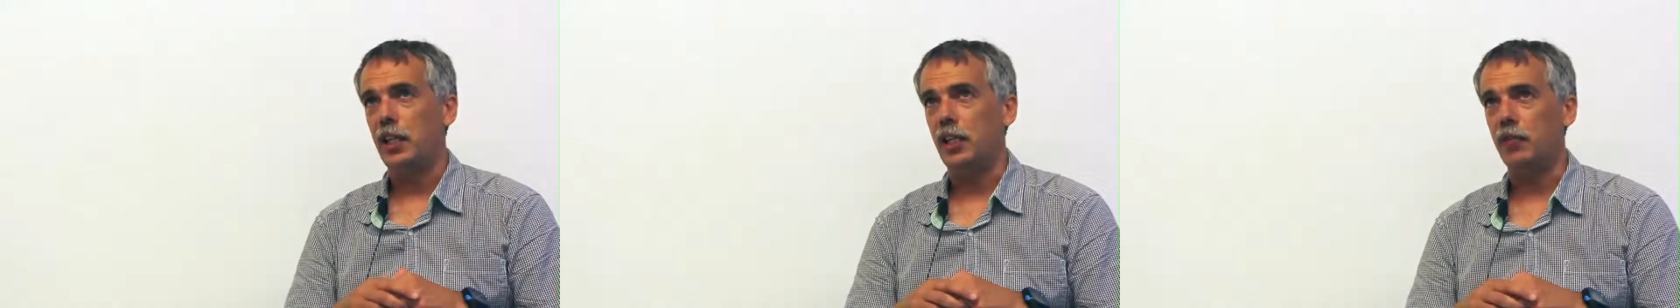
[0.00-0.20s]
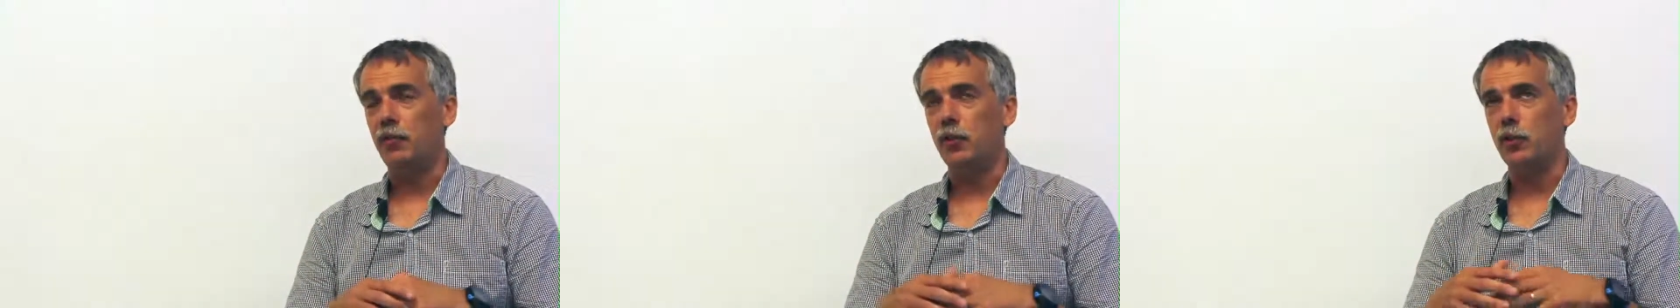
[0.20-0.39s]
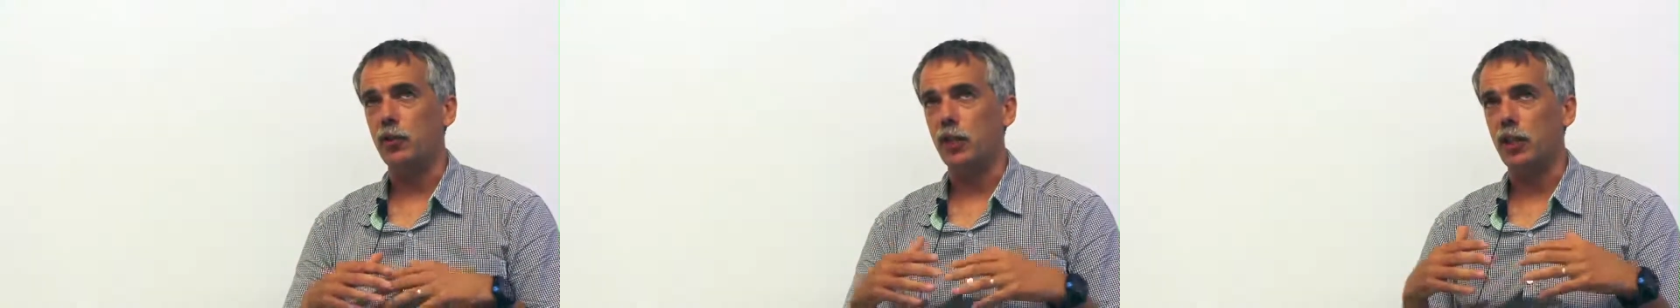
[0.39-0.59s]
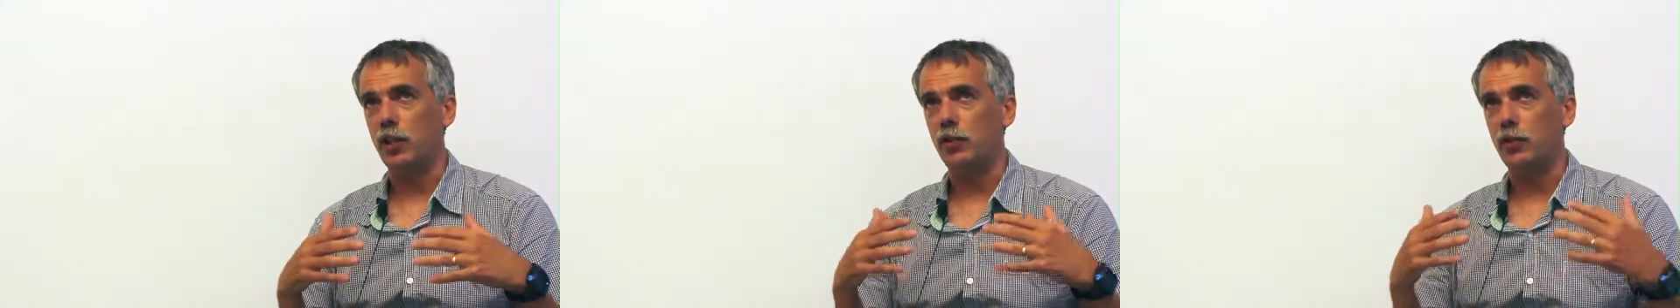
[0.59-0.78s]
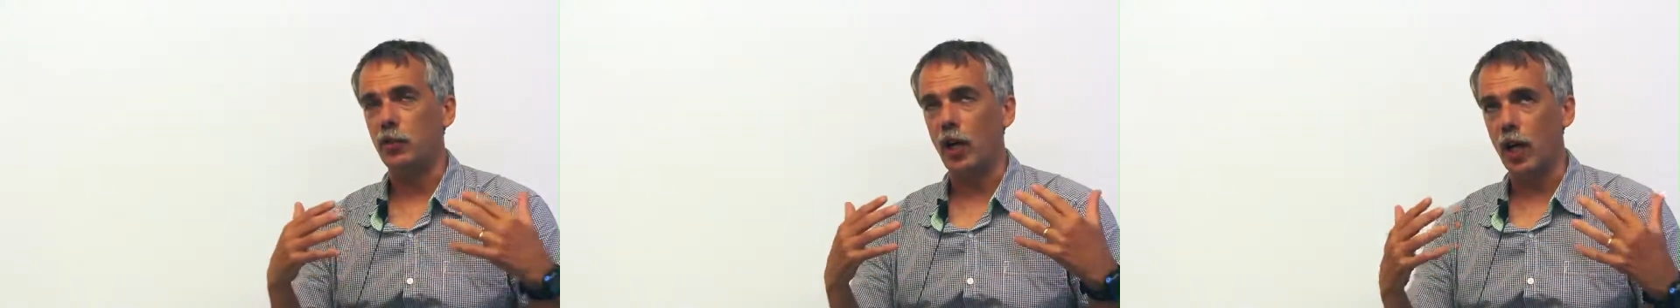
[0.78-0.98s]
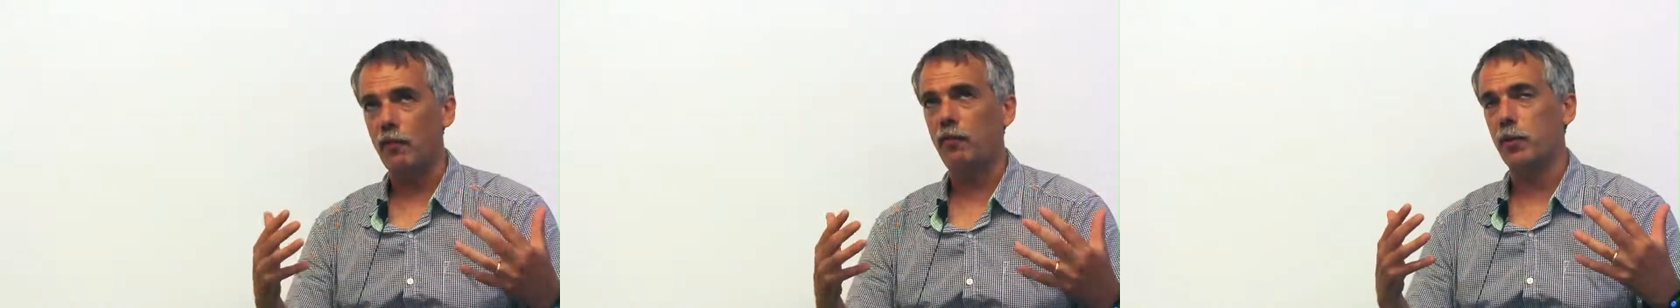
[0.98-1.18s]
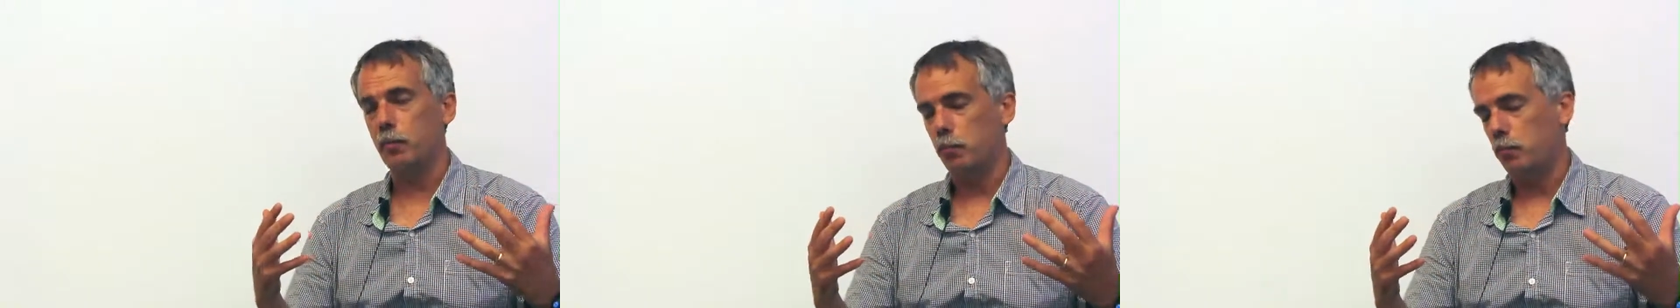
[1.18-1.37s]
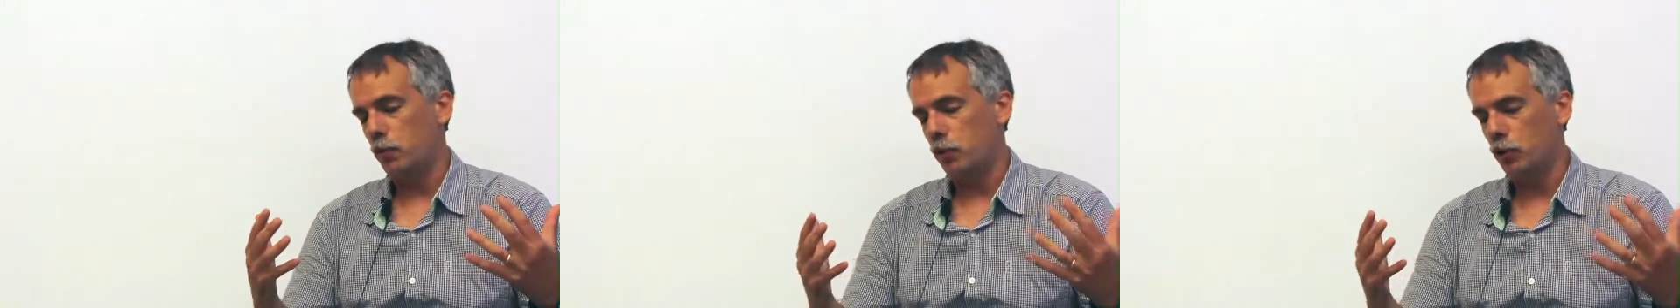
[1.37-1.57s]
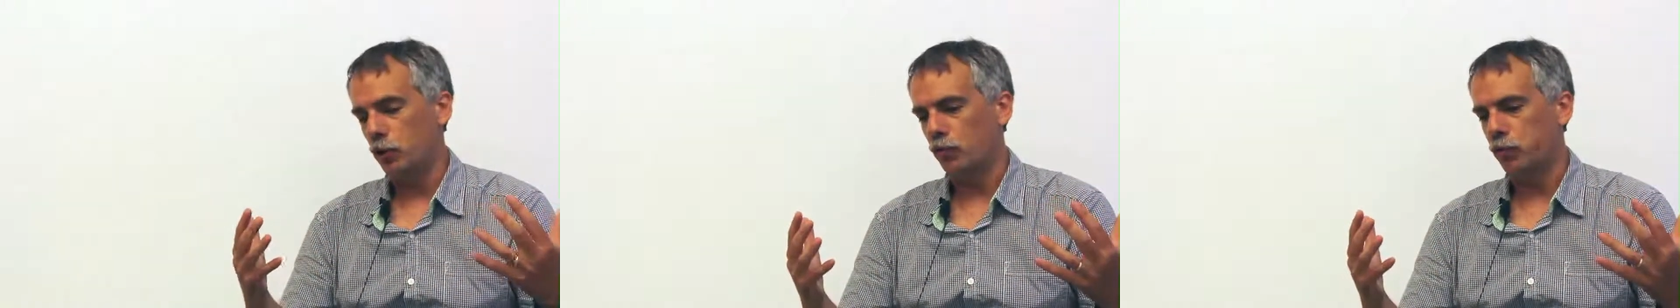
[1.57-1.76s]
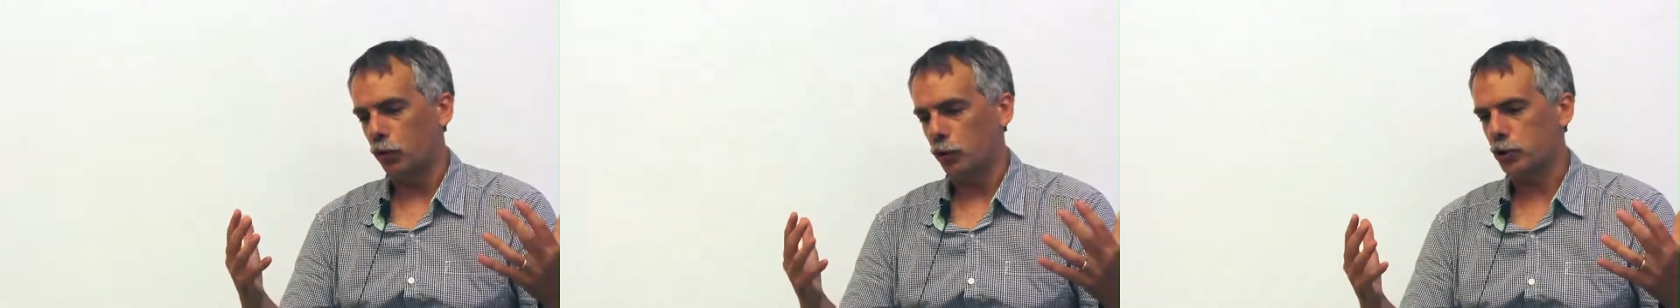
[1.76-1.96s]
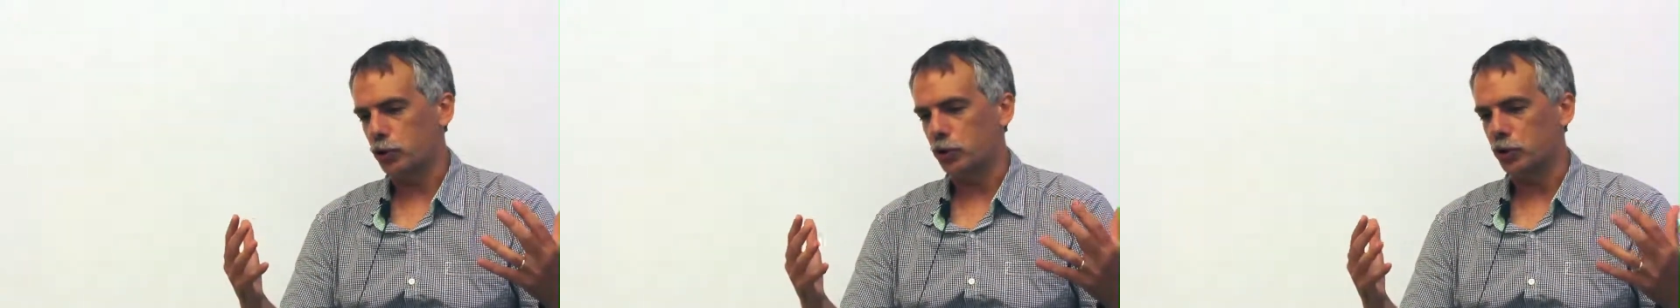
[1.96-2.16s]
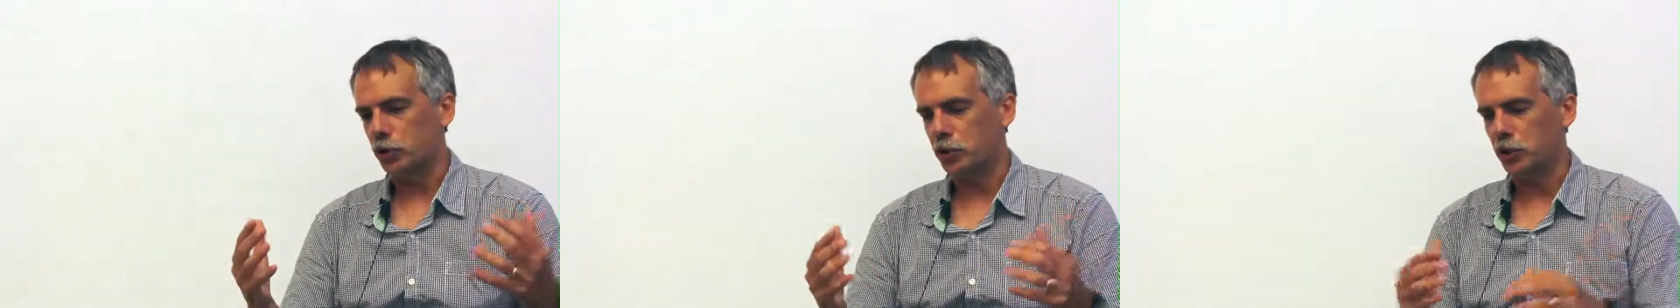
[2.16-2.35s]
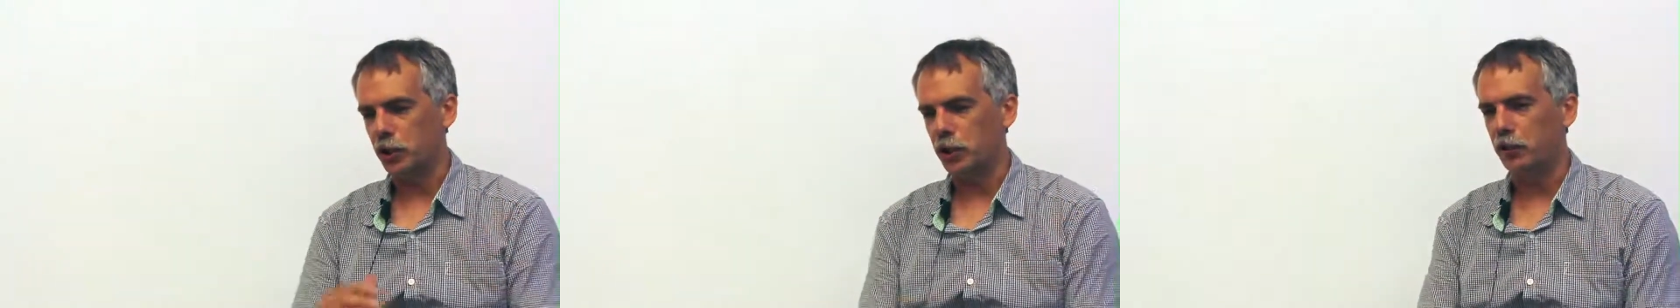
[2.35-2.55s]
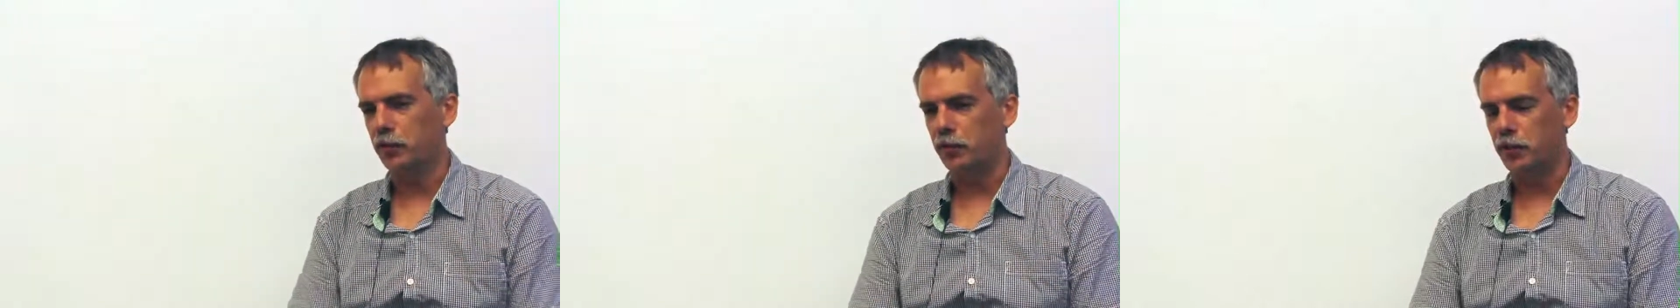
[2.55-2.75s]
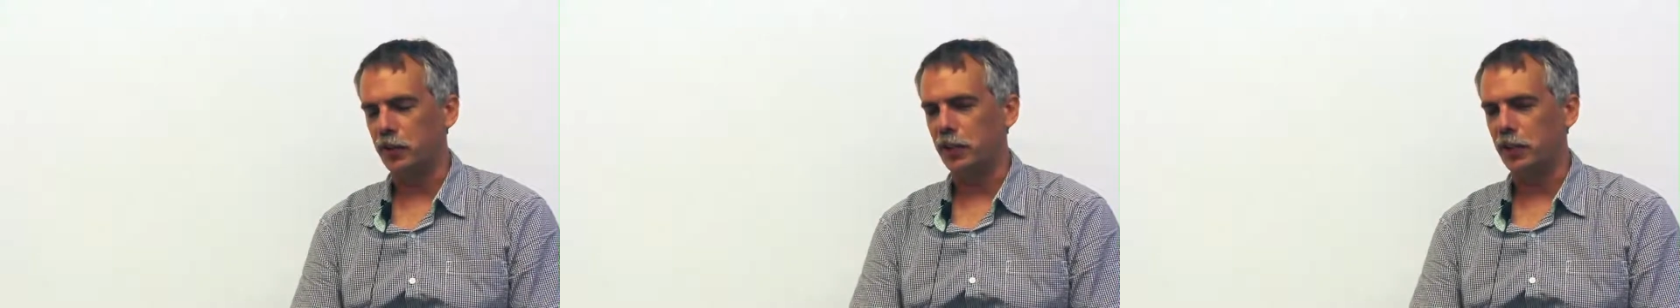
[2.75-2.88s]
if you have the good fortune to live